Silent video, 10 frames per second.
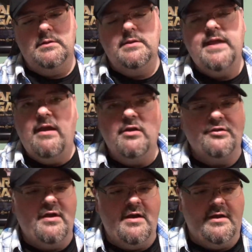character
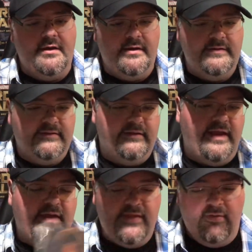art cards.
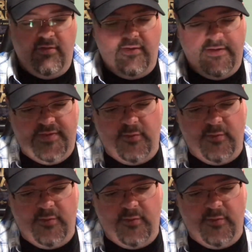Again, they look like they